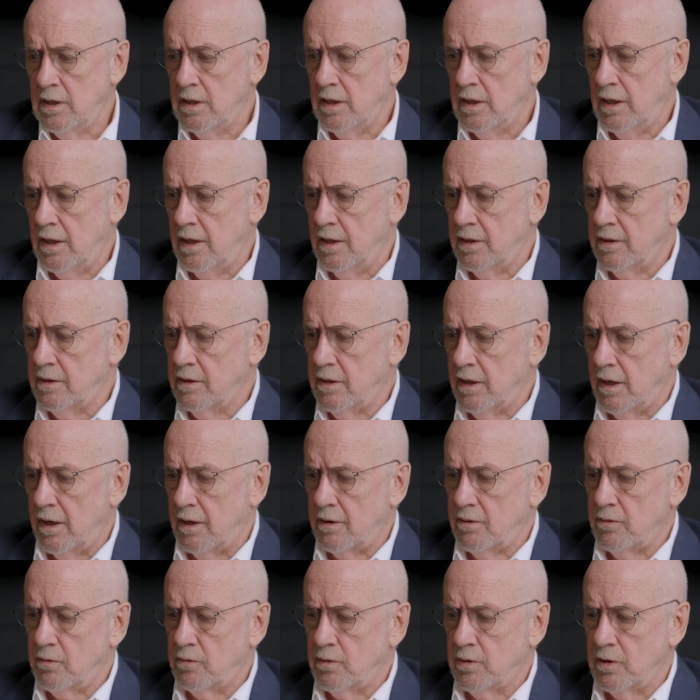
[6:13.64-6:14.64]
and
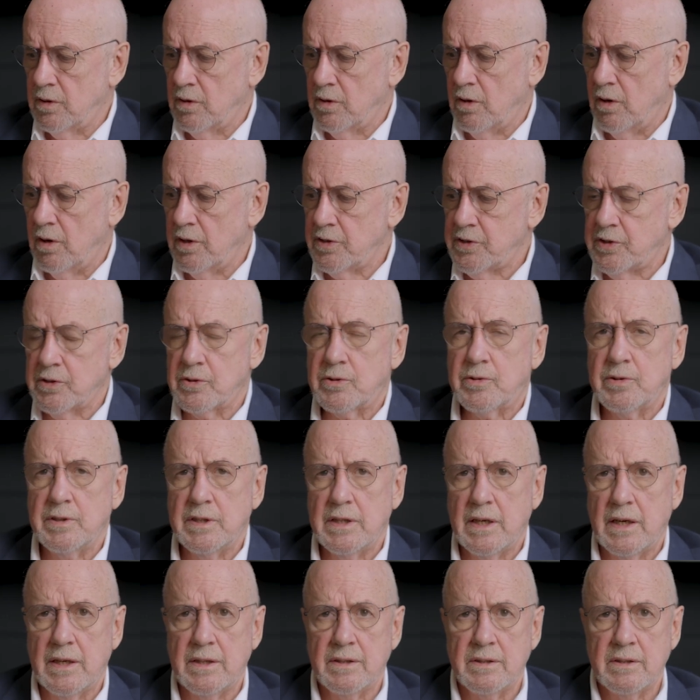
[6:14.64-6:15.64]
that will also
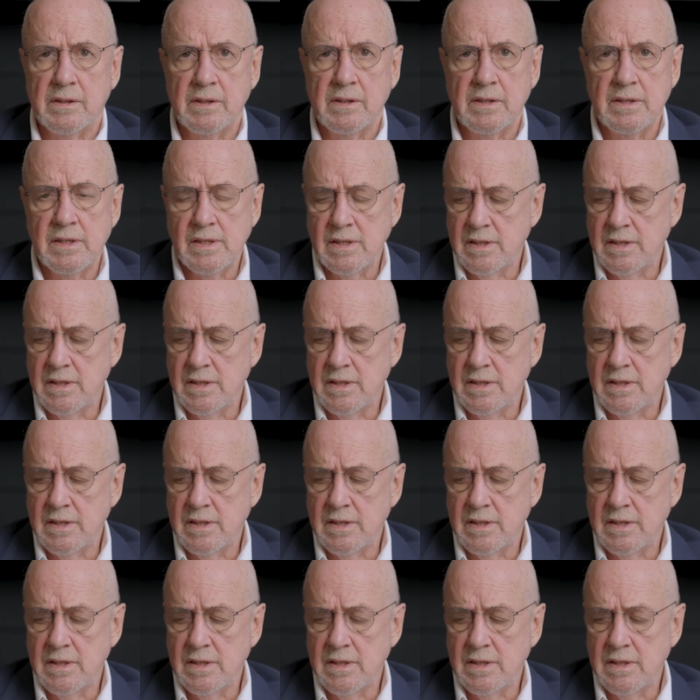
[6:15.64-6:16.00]
create